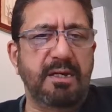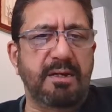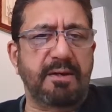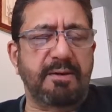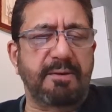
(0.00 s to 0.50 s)

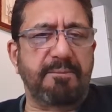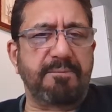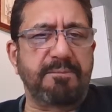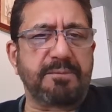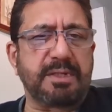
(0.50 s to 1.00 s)

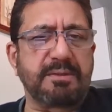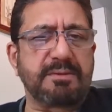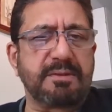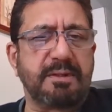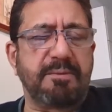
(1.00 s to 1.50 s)

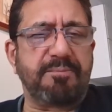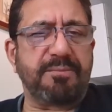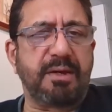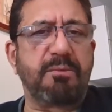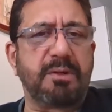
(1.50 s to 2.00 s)
because
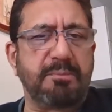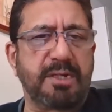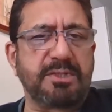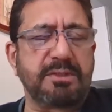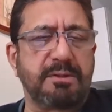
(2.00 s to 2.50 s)
I want to
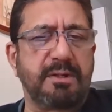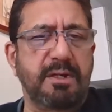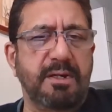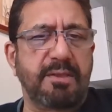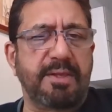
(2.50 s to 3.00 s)
make sure
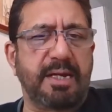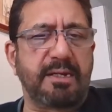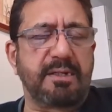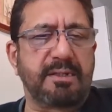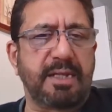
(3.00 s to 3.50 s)

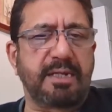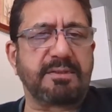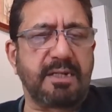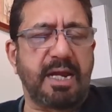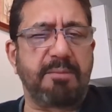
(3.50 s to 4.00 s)
that
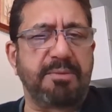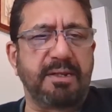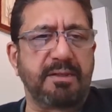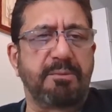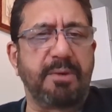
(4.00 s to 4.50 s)
things are
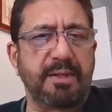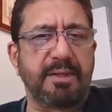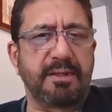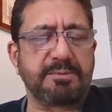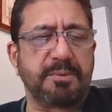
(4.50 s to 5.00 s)
happening the way
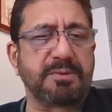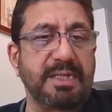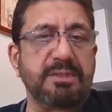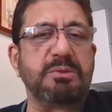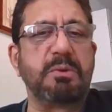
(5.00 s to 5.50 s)
they are supposed,
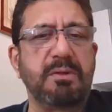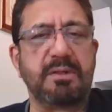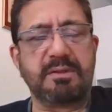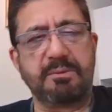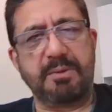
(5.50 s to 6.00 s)
and you
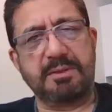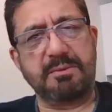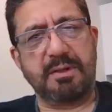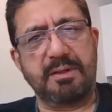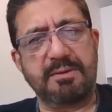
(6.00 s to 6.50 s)
learn the way
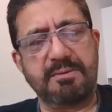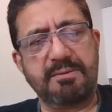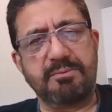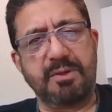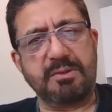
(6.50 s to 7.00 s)
you
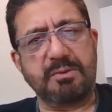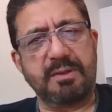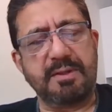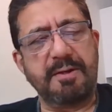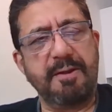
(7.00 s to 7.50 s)
want to
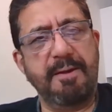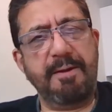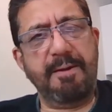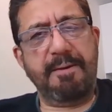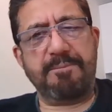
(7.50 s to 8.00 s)
learn.
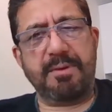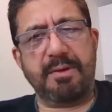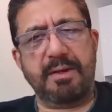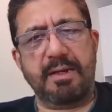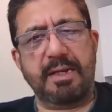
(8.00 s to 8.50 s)

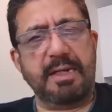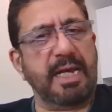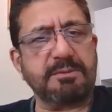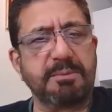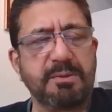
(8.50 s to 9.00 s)
And
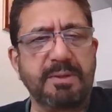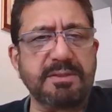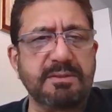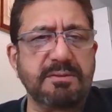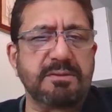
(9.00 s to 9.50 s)
ask me
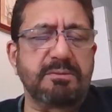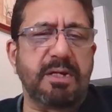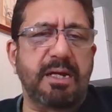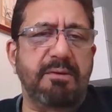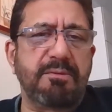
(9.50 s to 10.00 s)
questions,
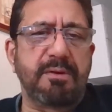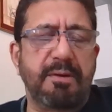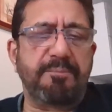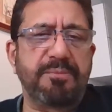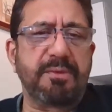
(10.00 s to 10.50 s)

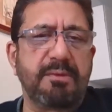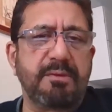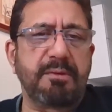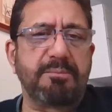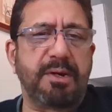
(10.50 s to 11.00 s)

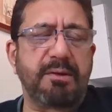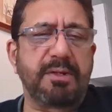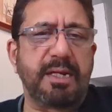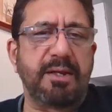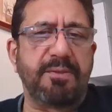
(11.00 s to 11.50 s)

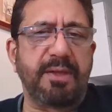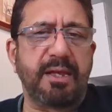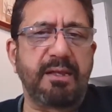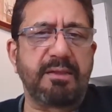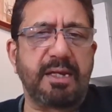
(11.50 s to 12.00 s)
about
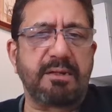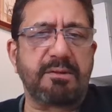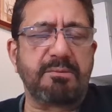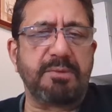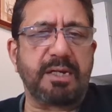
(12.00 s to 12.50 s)
anything
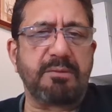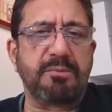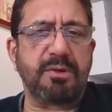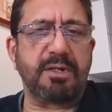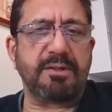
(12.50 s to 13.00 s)
that to make it
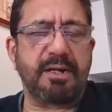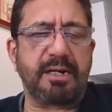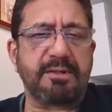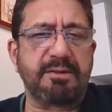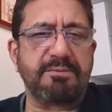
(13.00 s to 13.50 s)
more
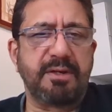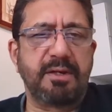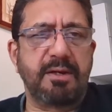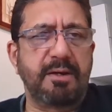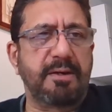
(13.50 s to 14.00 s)
interactive.
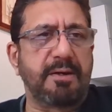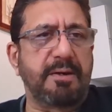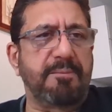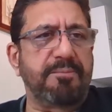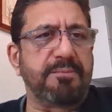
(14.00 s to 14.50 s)

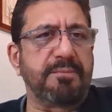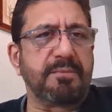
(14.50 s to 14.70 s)
Um,